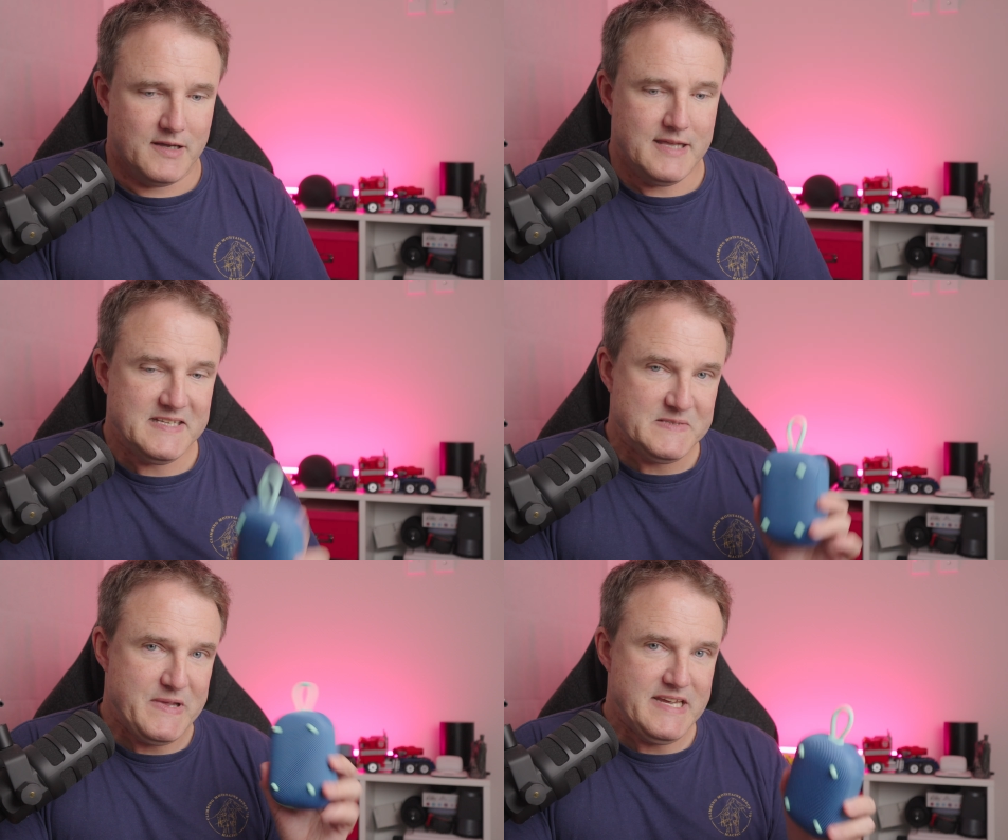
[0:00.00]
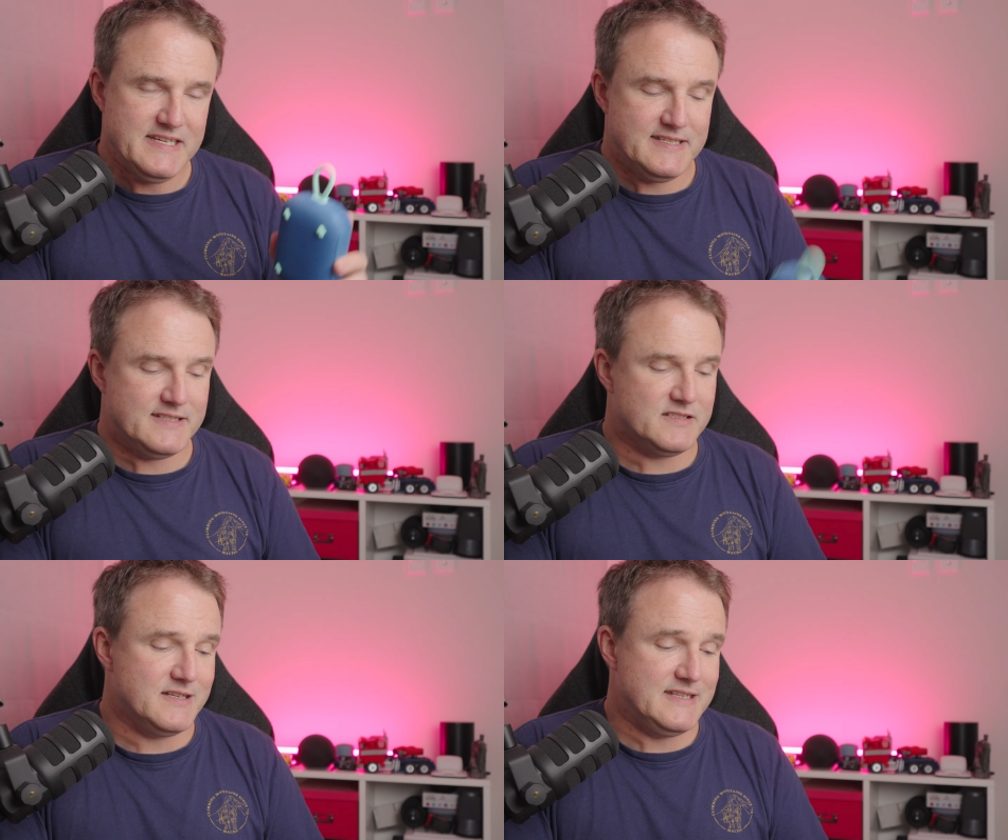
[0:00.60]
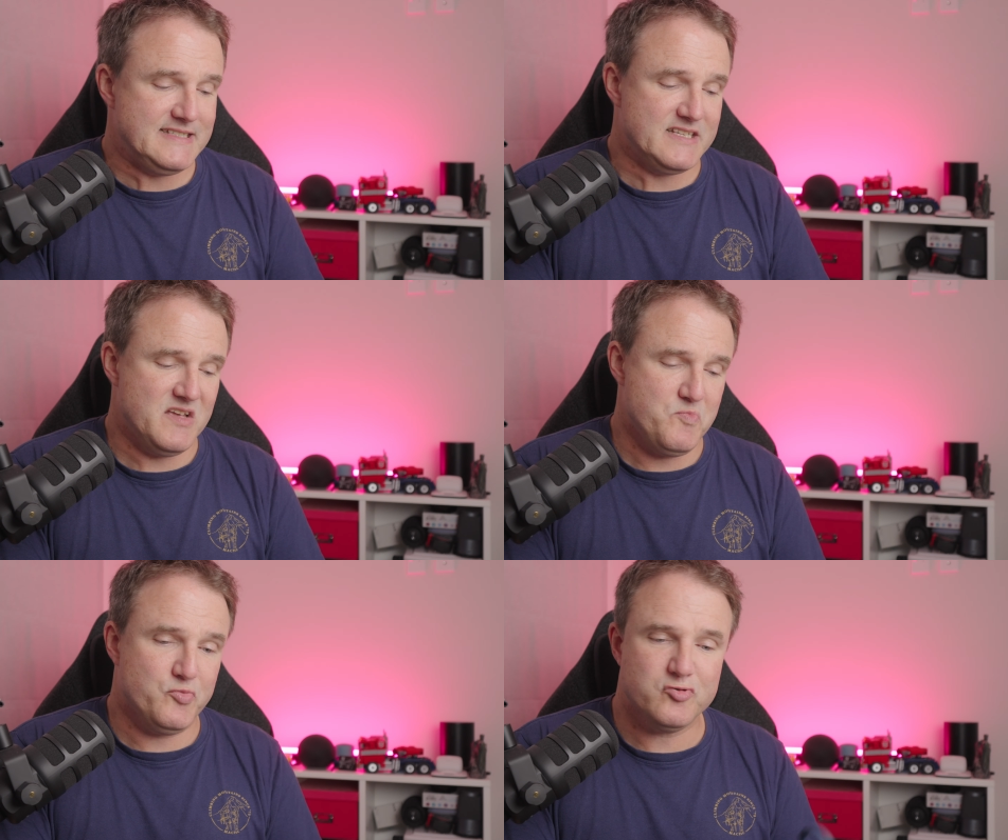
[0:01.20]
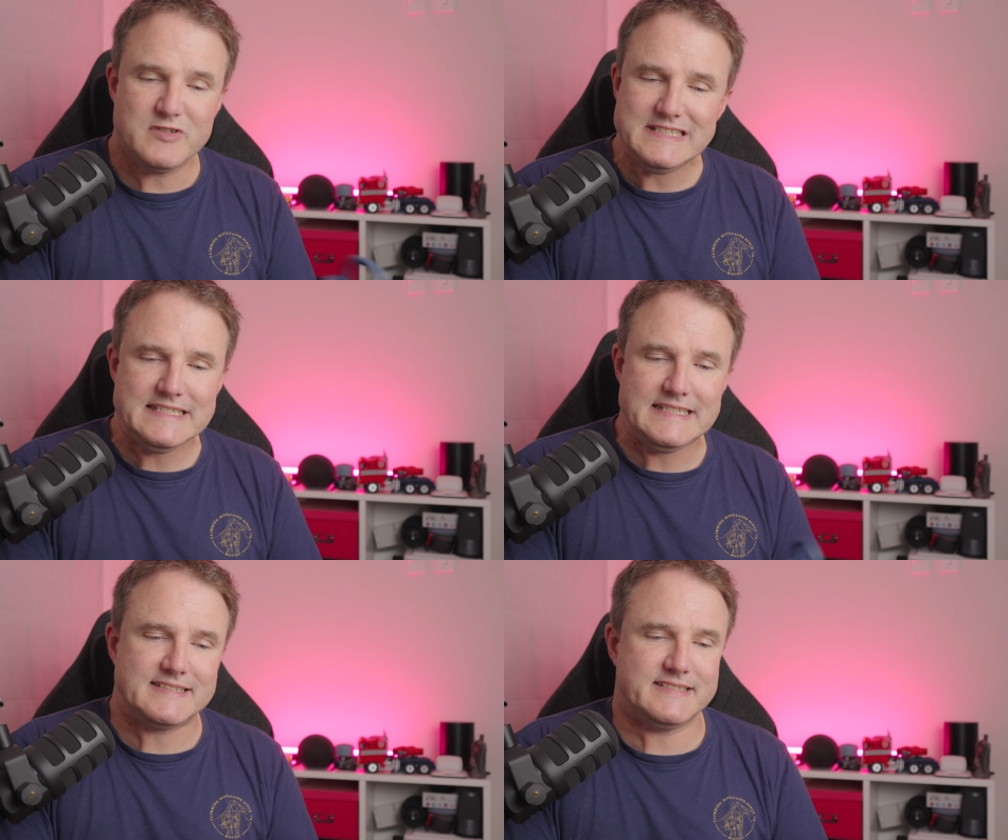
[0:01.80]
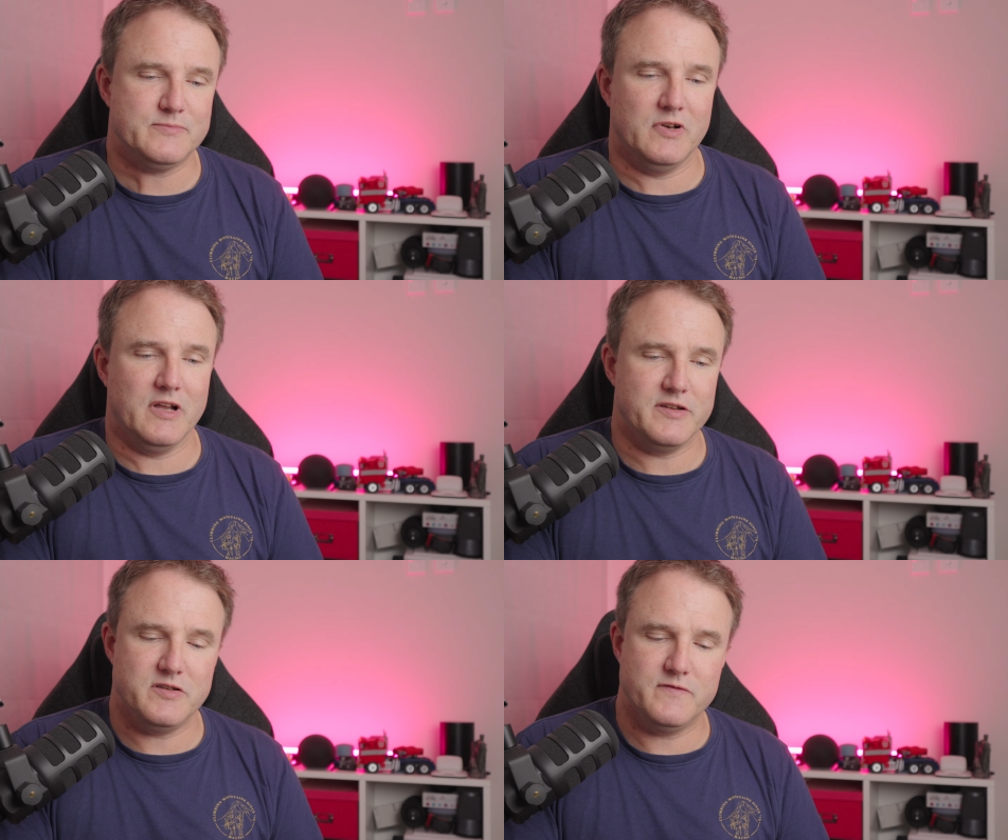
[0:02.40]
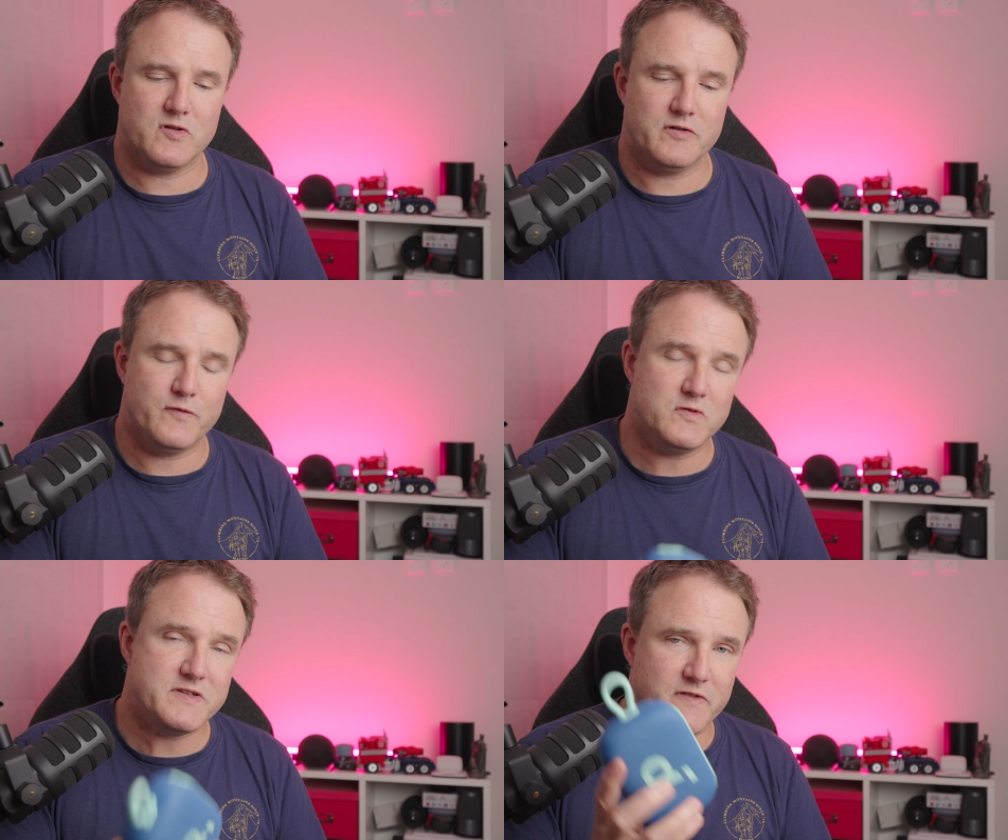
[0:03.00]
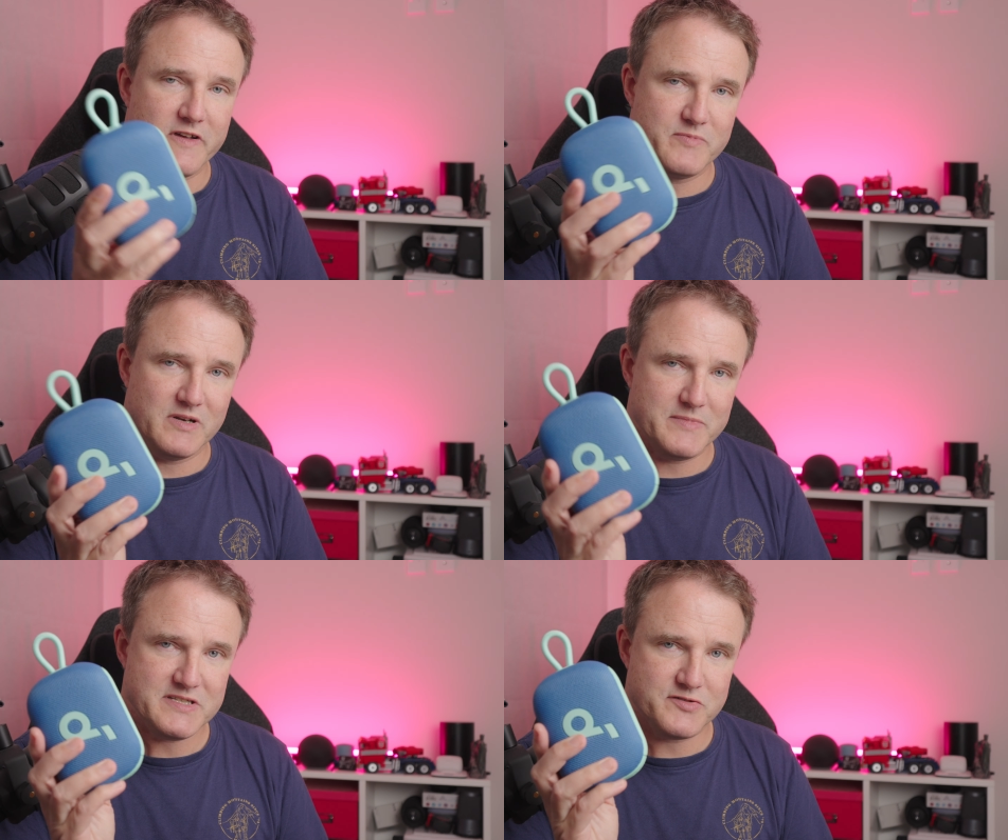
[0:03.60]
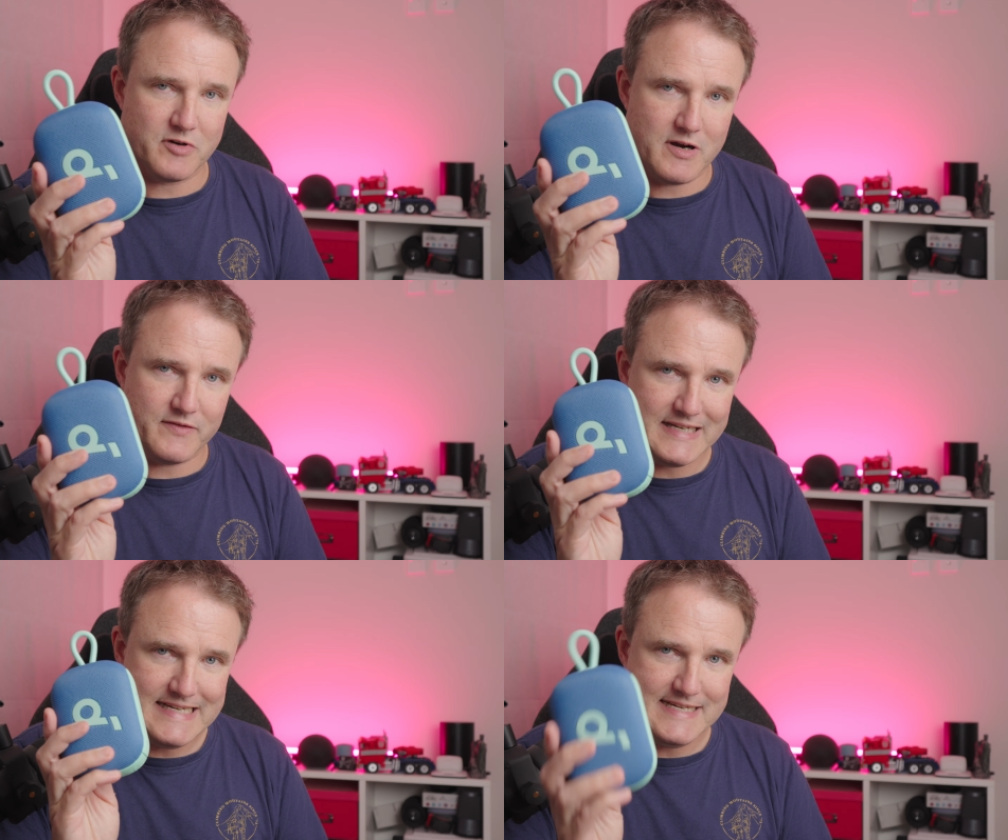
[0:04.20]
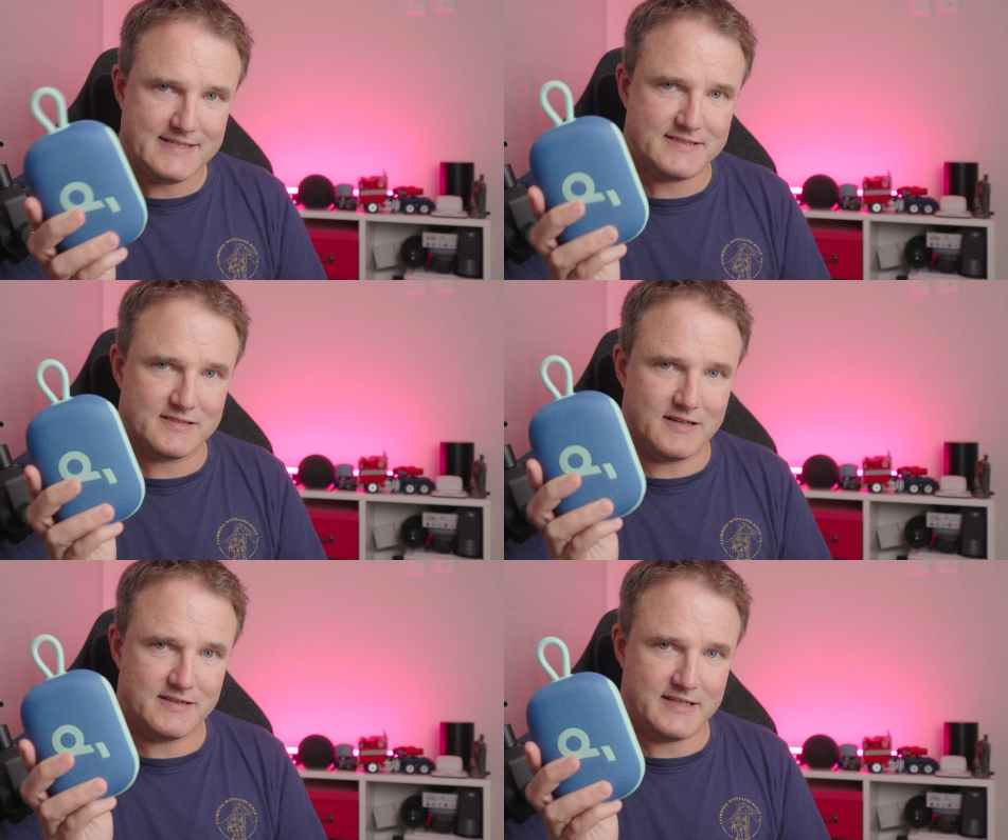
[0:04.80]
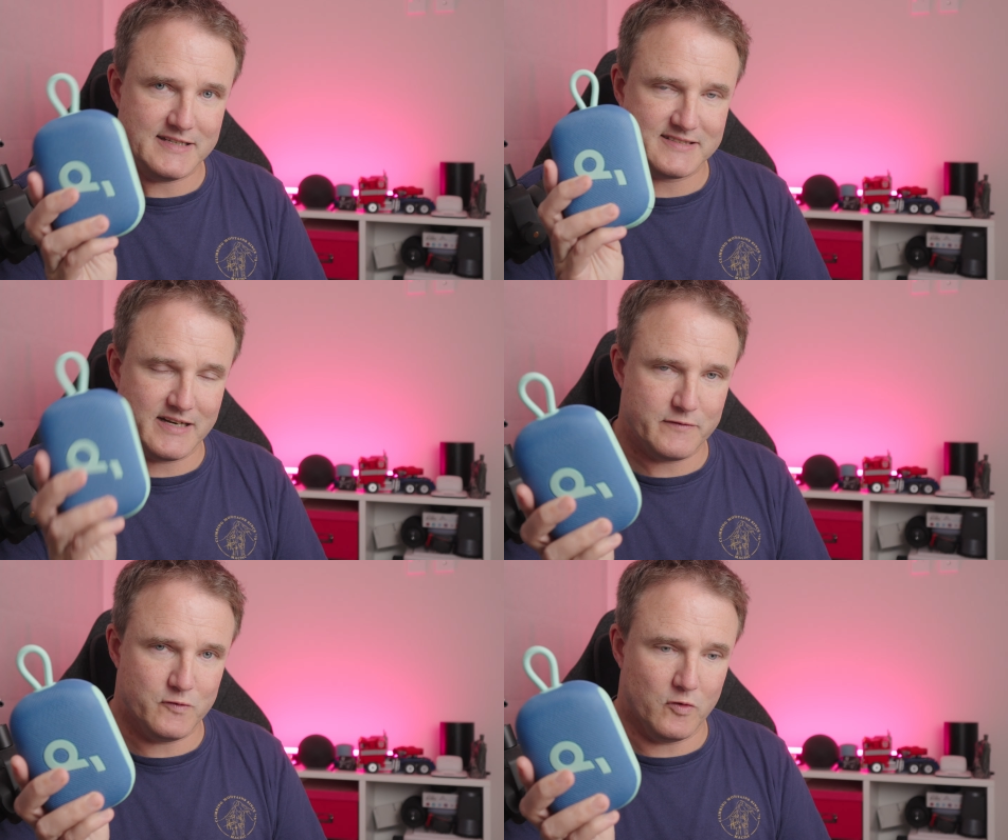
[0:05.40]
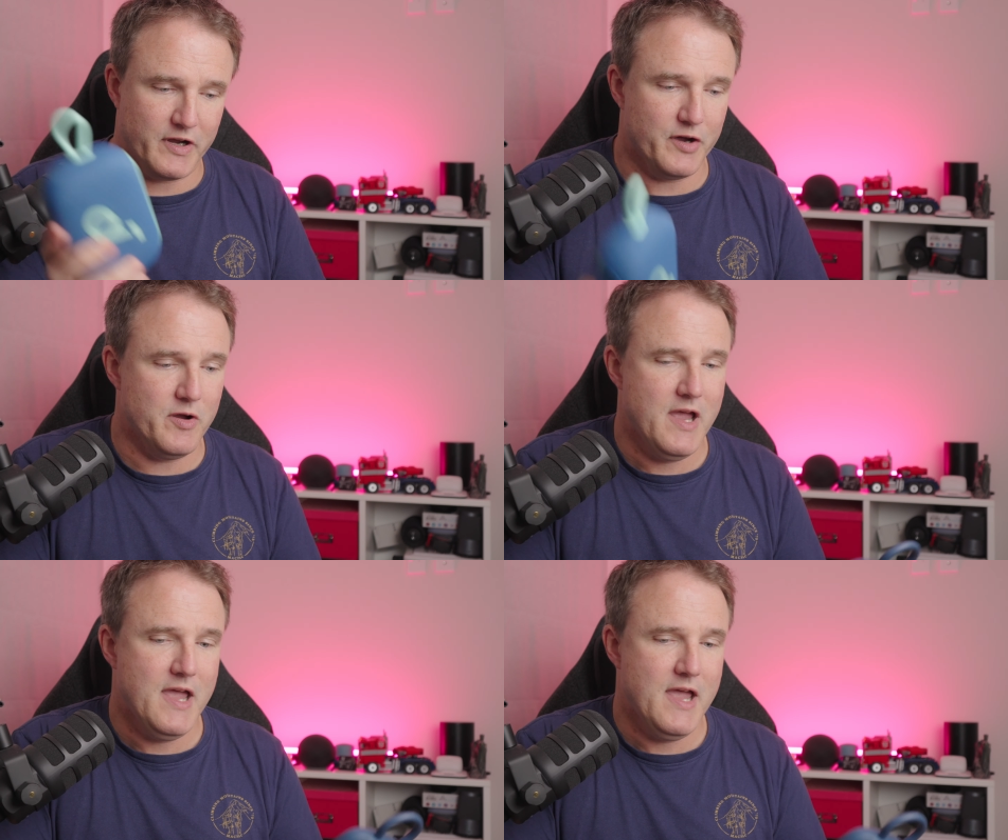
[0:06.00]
And the speakers inside these are pretty similar. You've got a 45mm driver inside the Select 4 Go